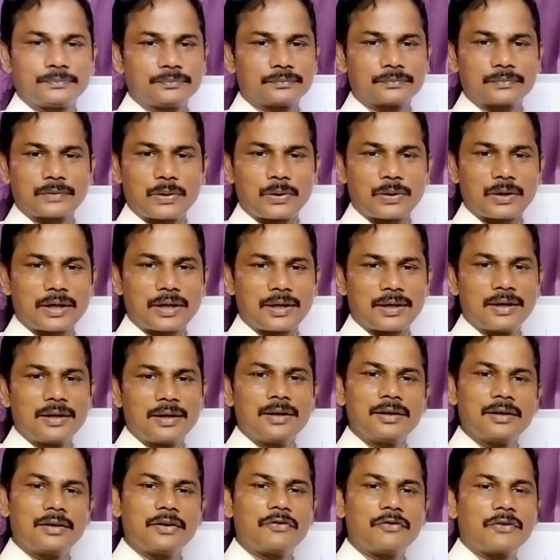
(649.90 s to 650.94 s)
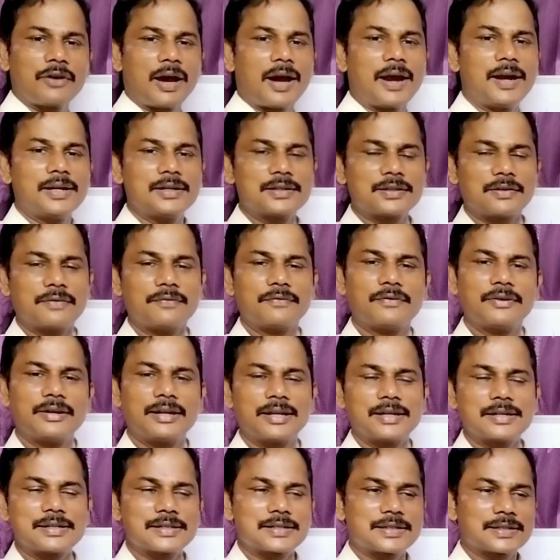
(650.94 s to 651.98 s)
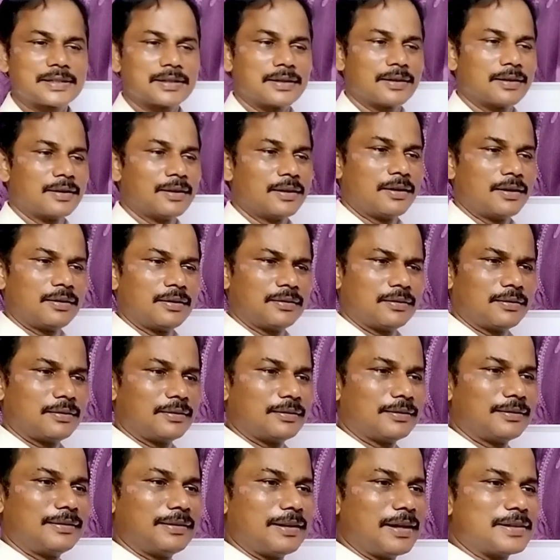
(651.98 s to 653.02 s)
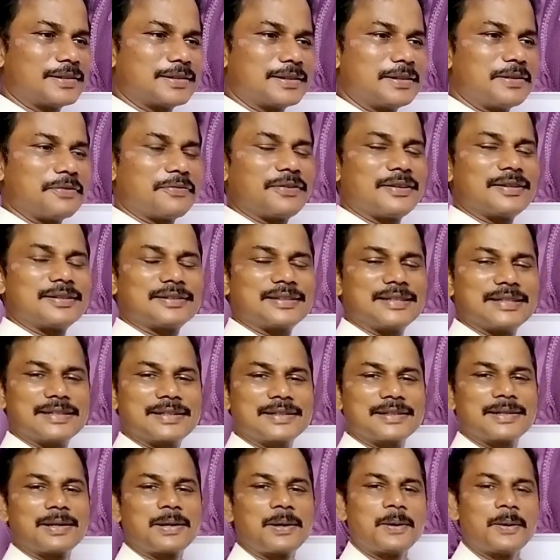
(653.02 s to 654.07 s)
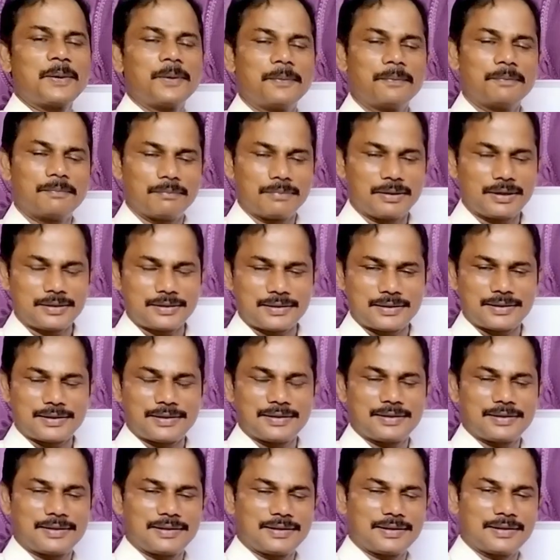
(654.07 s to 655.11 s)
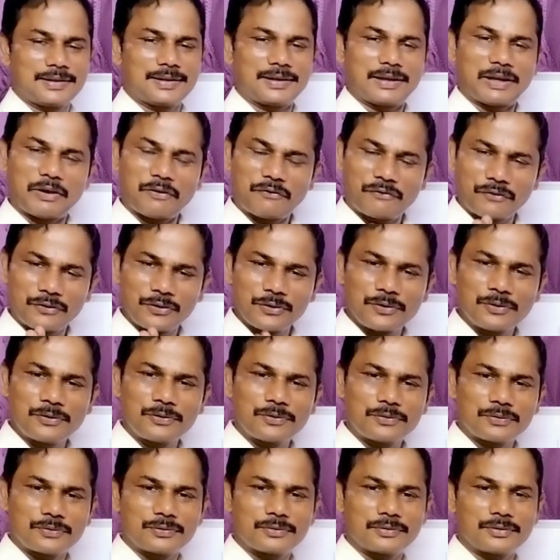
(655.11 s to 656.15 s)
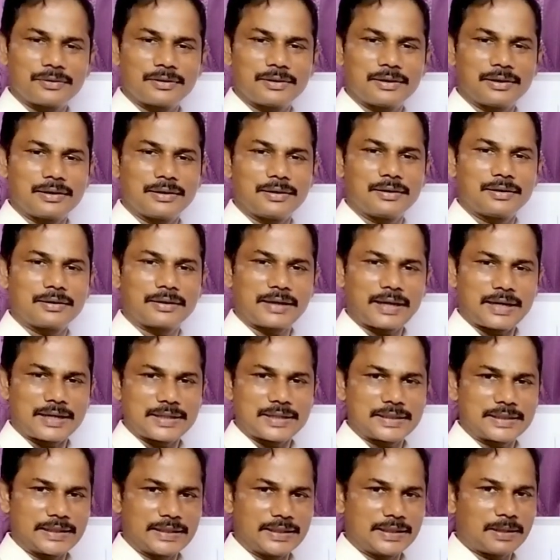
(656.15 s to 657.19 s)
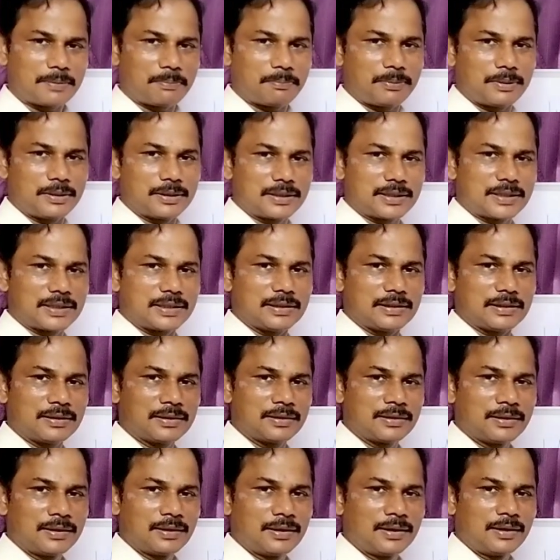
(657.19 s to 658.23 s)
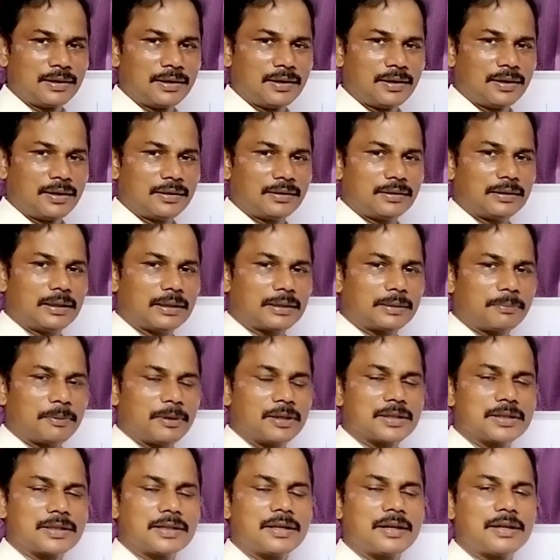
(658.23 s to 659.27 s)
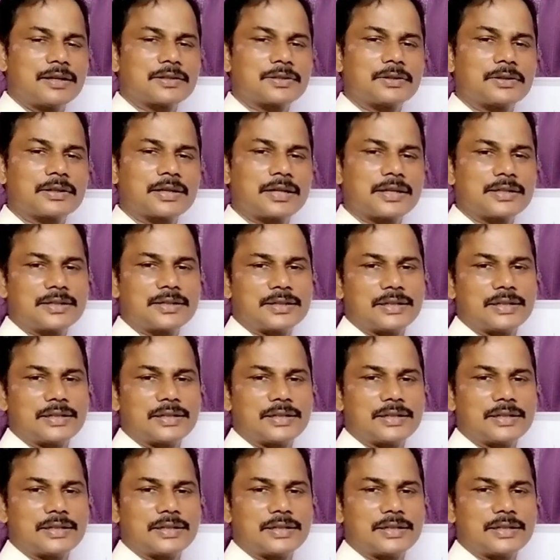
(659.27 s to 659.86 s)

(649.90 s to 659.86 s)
Okay, if you hide somewhere else, that's a different thing. But if you can see the person also can see